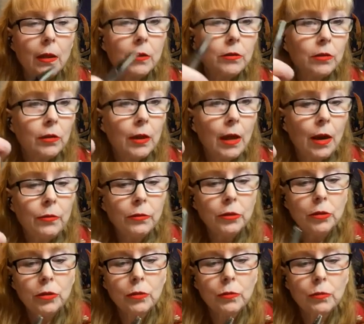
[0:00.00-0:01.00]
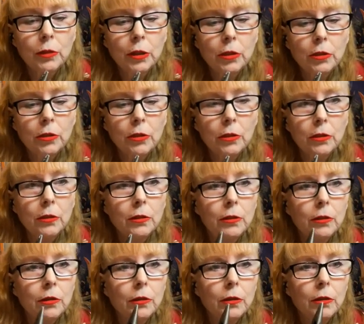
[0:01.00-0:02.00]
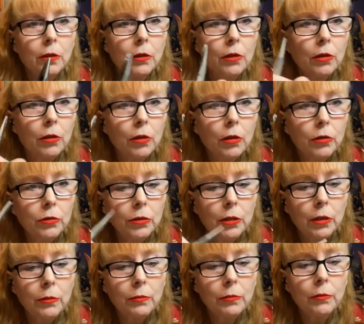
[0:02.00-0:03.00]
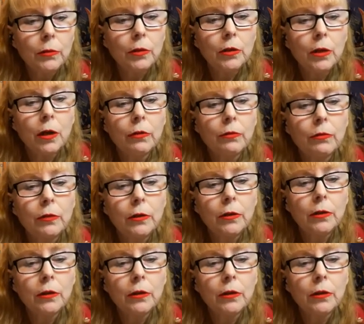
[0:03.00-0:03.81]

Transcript: So that one's squished. Close up your cover.